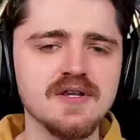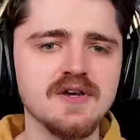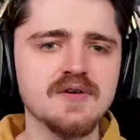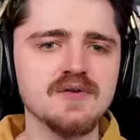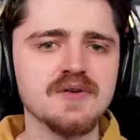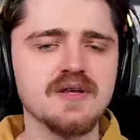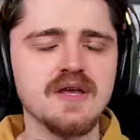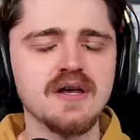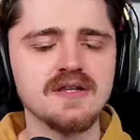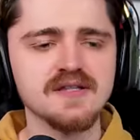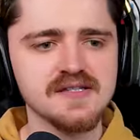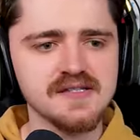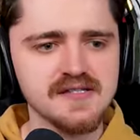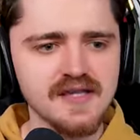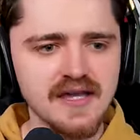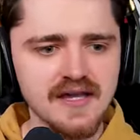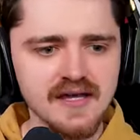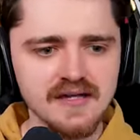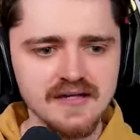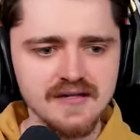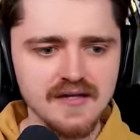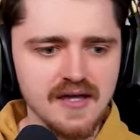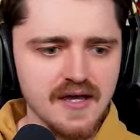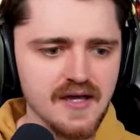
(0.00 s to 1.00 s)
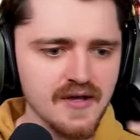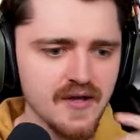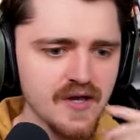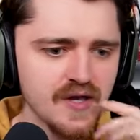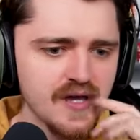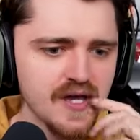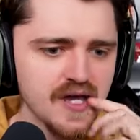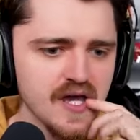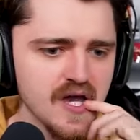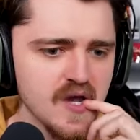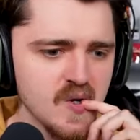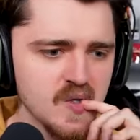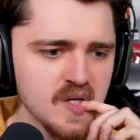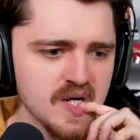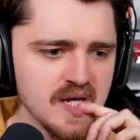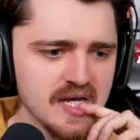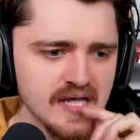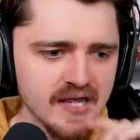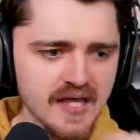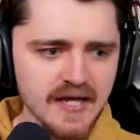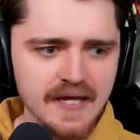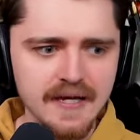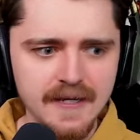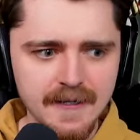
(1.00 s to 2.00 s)
know, Gunn said
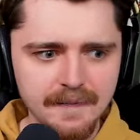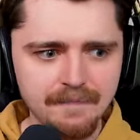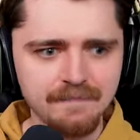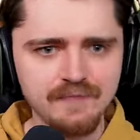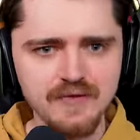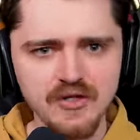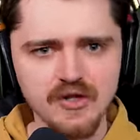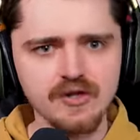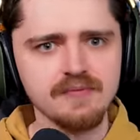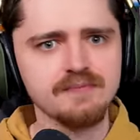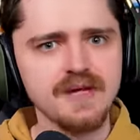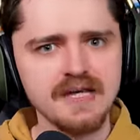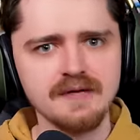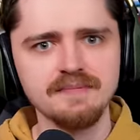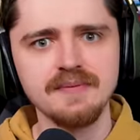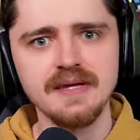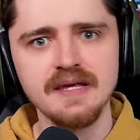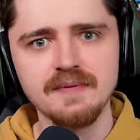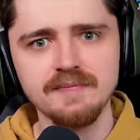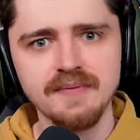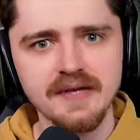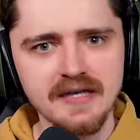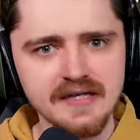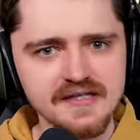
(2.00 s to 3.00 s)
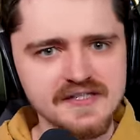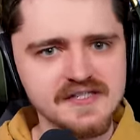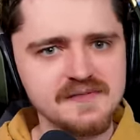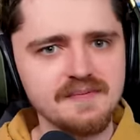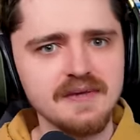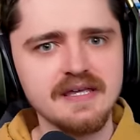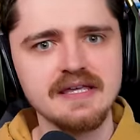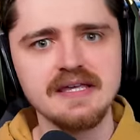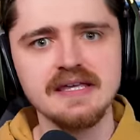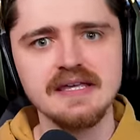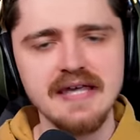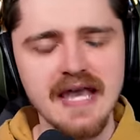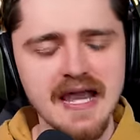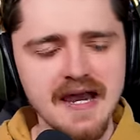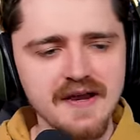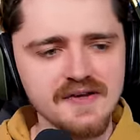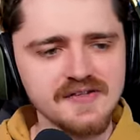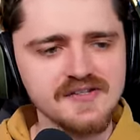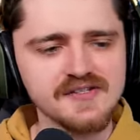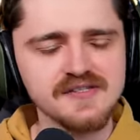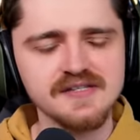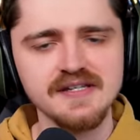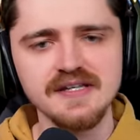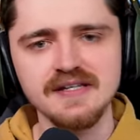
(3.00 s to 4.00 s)
only like, you know, big speaking
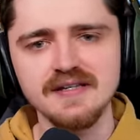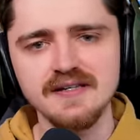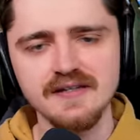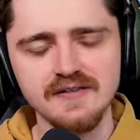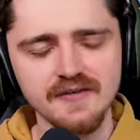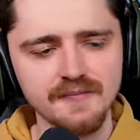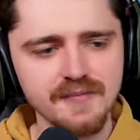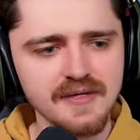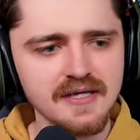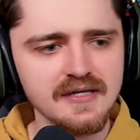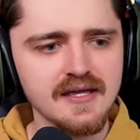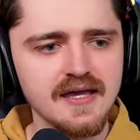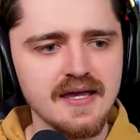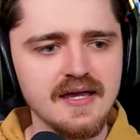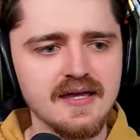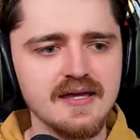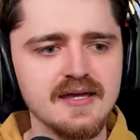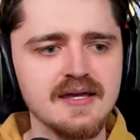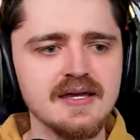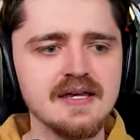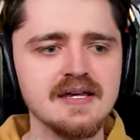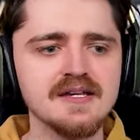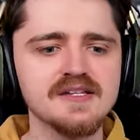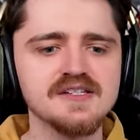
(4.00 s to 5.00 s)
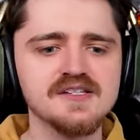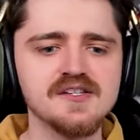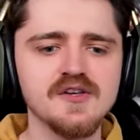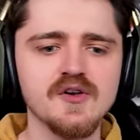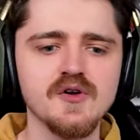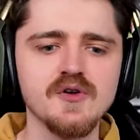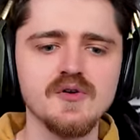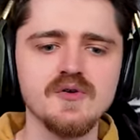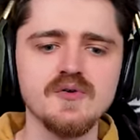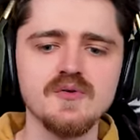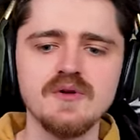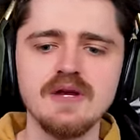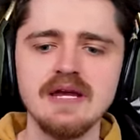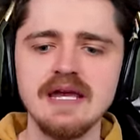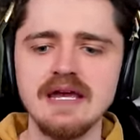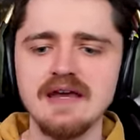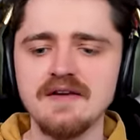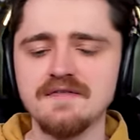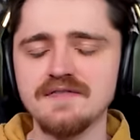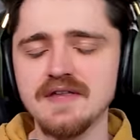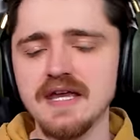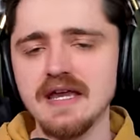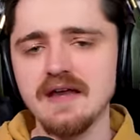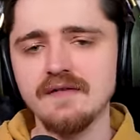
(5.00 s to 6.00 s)
characters needed to be there. So
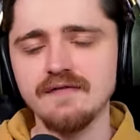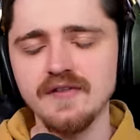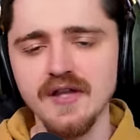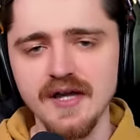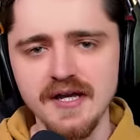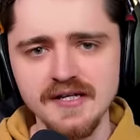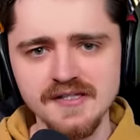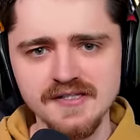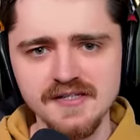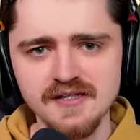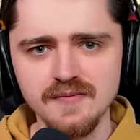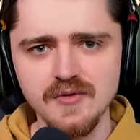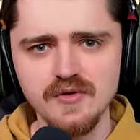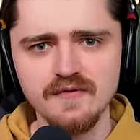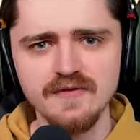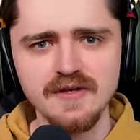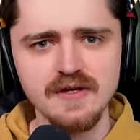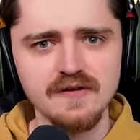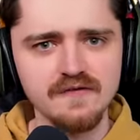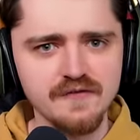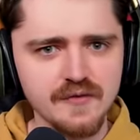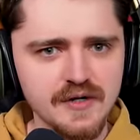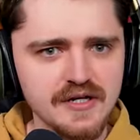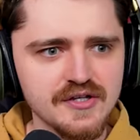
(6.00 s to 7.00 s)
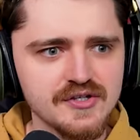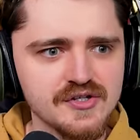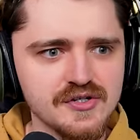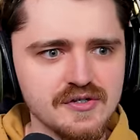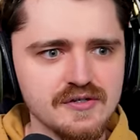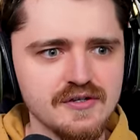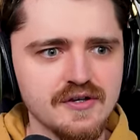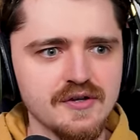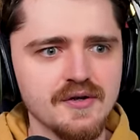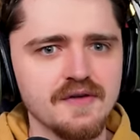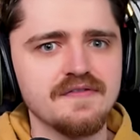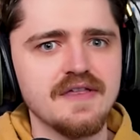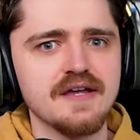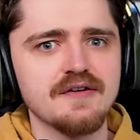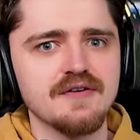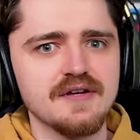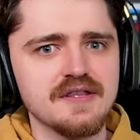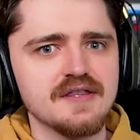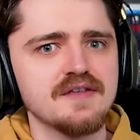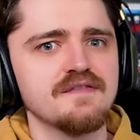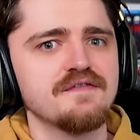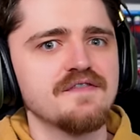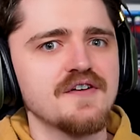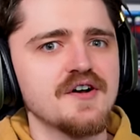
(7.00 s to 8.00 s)
if they have lines in the movie, of which, you know, if they're
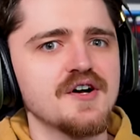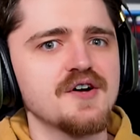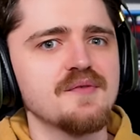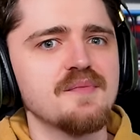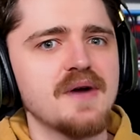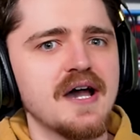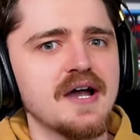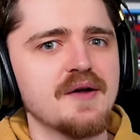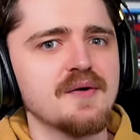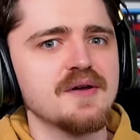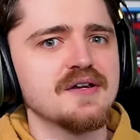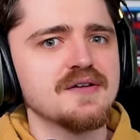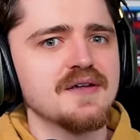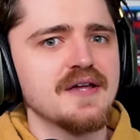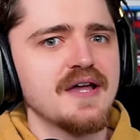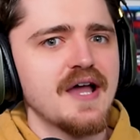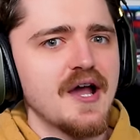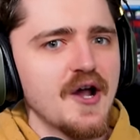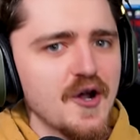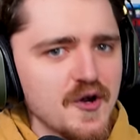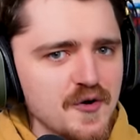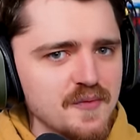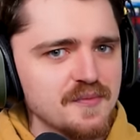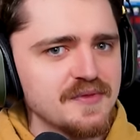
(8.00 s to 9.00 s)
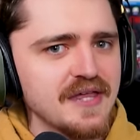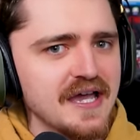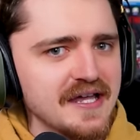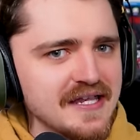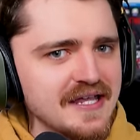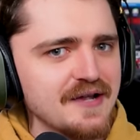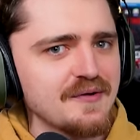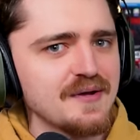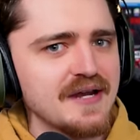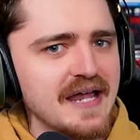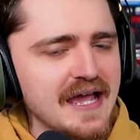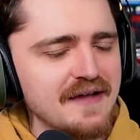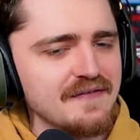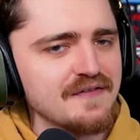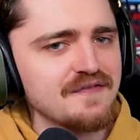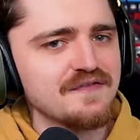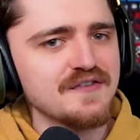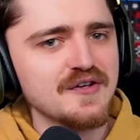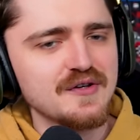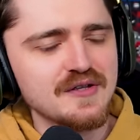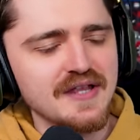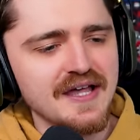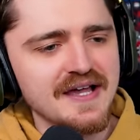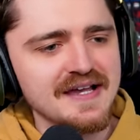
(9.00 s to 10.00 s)
in the film, I would hope that they would have a
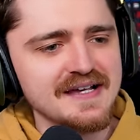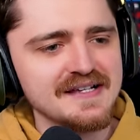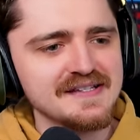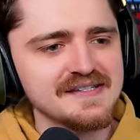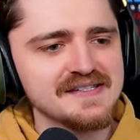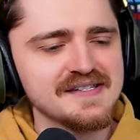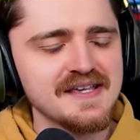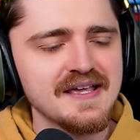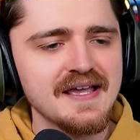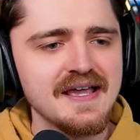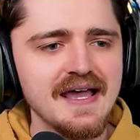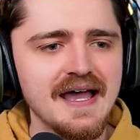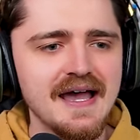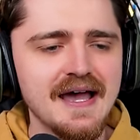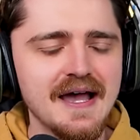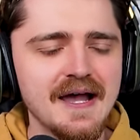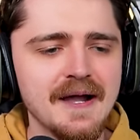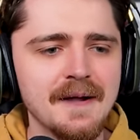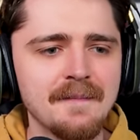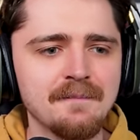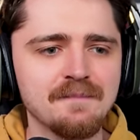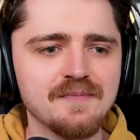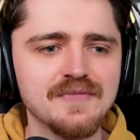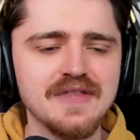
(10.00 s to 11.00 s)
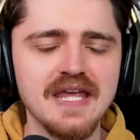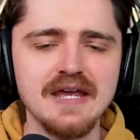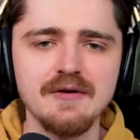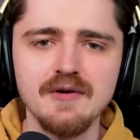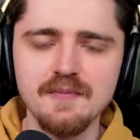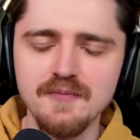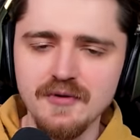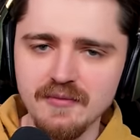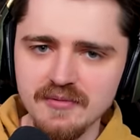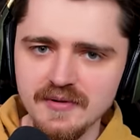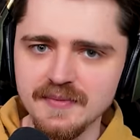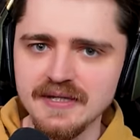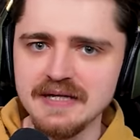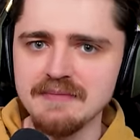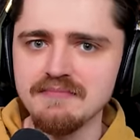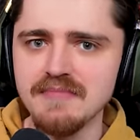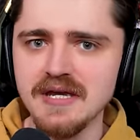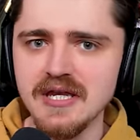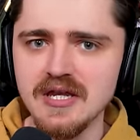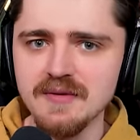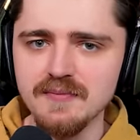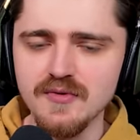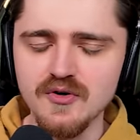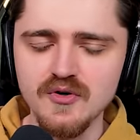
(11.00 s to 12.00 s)
few lines. They were probably
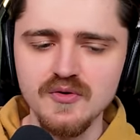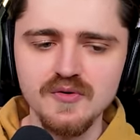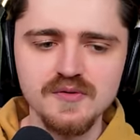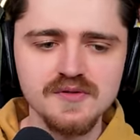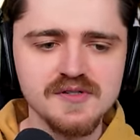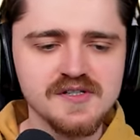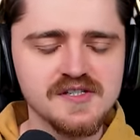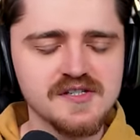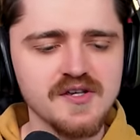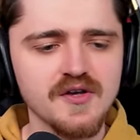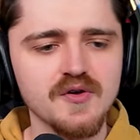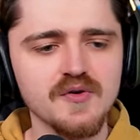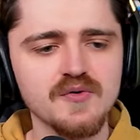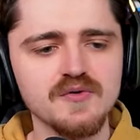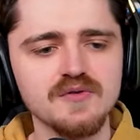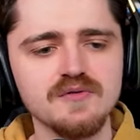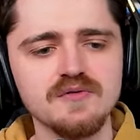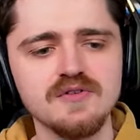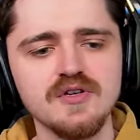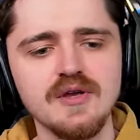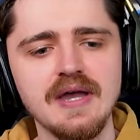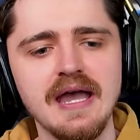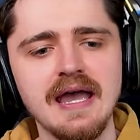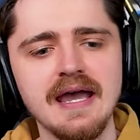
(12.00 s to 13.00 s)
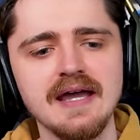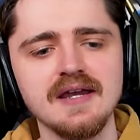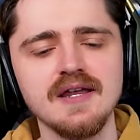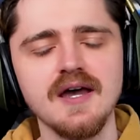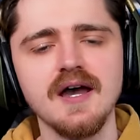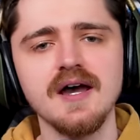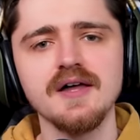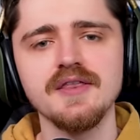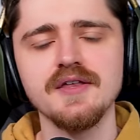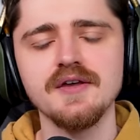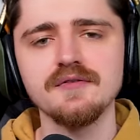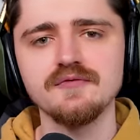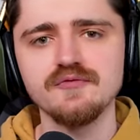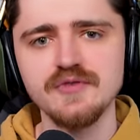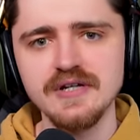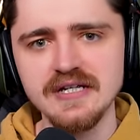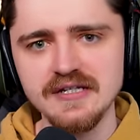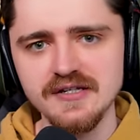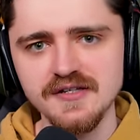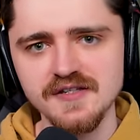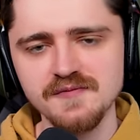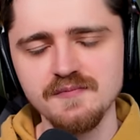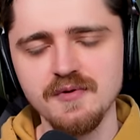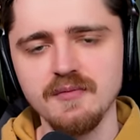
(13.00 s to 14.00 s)
minimal. So you had other
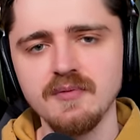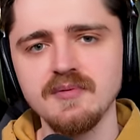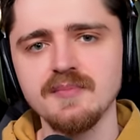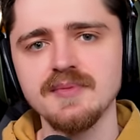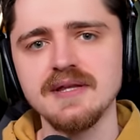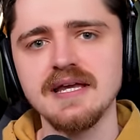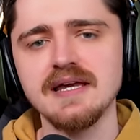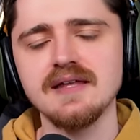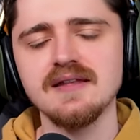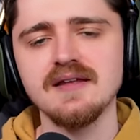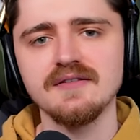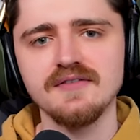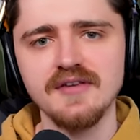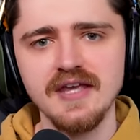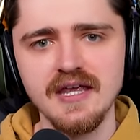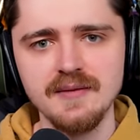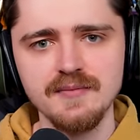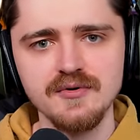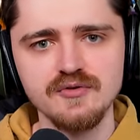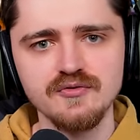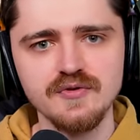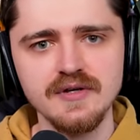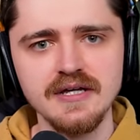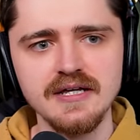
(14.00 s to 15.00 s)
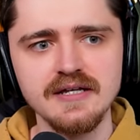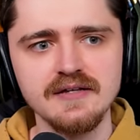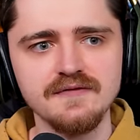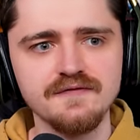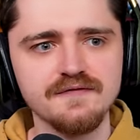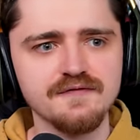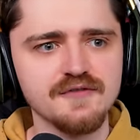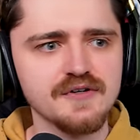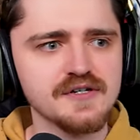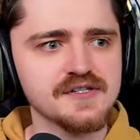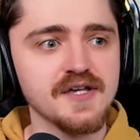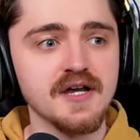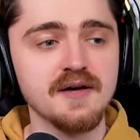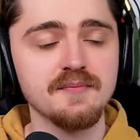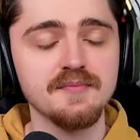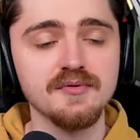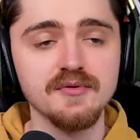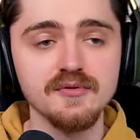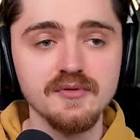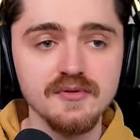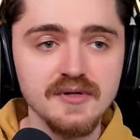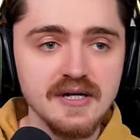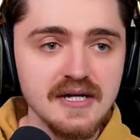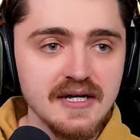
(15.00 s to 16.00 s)
readers probably at that table read. For
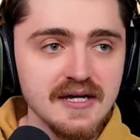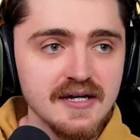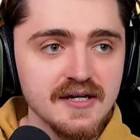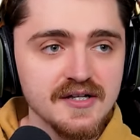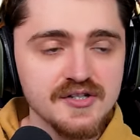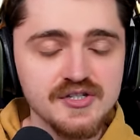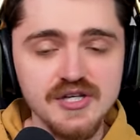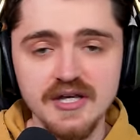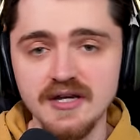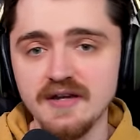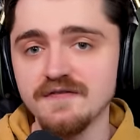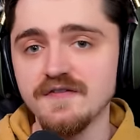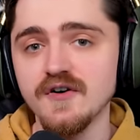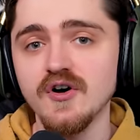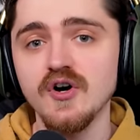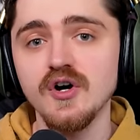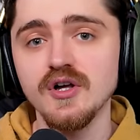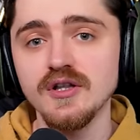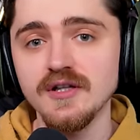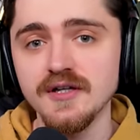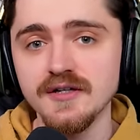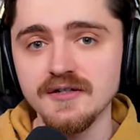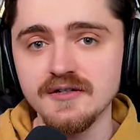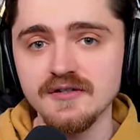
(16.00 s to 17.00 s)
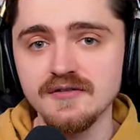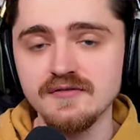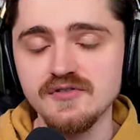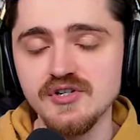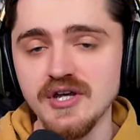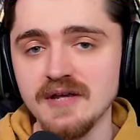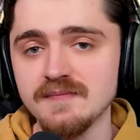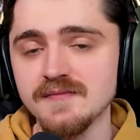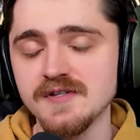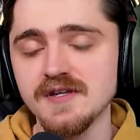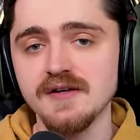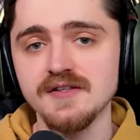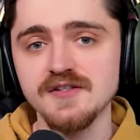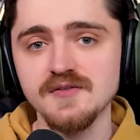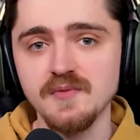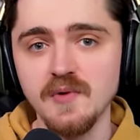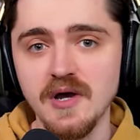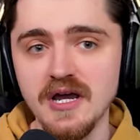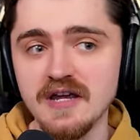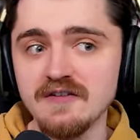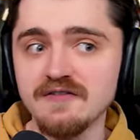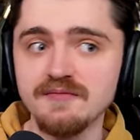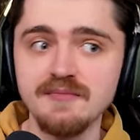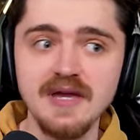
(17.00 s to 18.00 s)
example, Jennifer Holland, James Gunn's
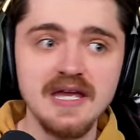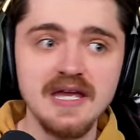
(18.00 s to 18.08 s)
wife,